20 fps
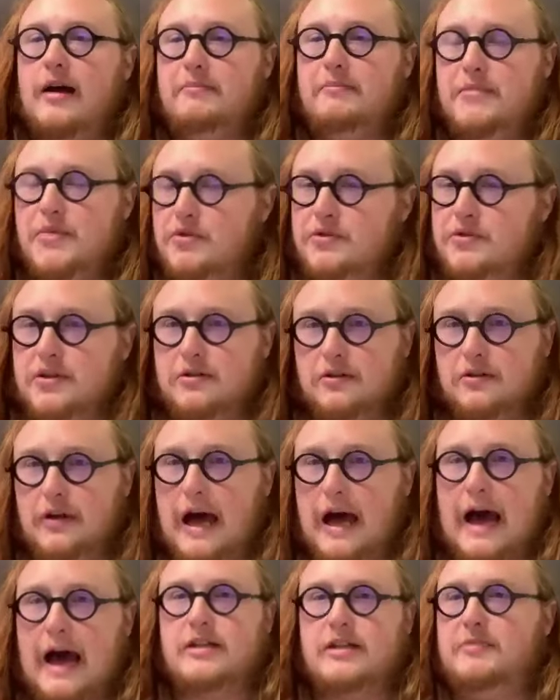
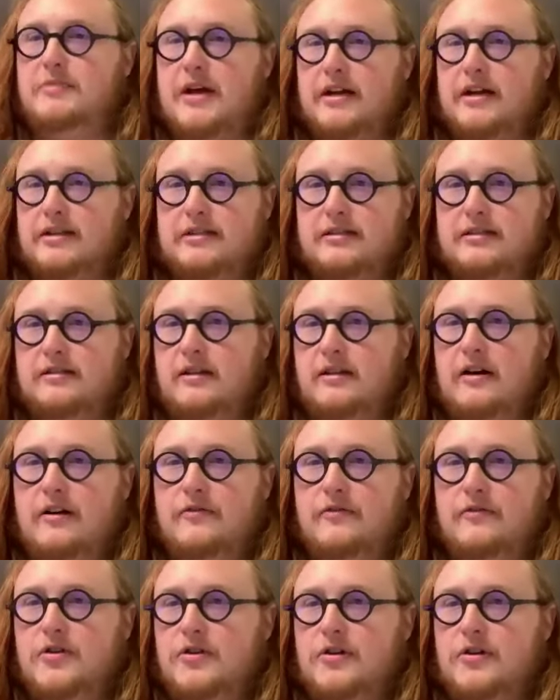musical aspects
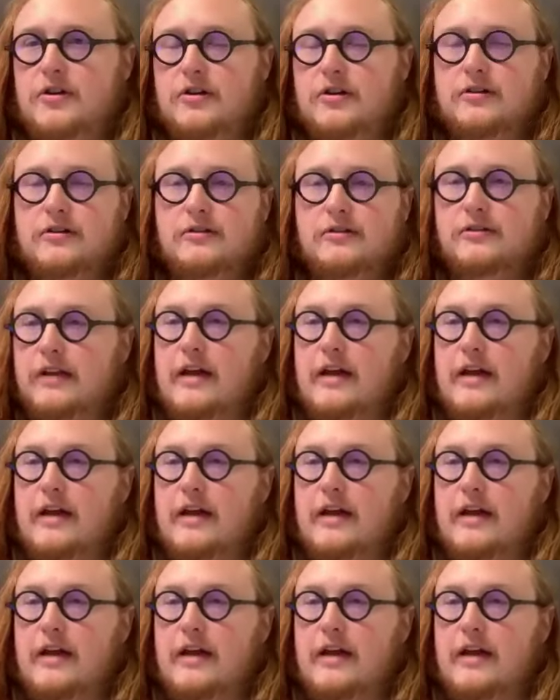of your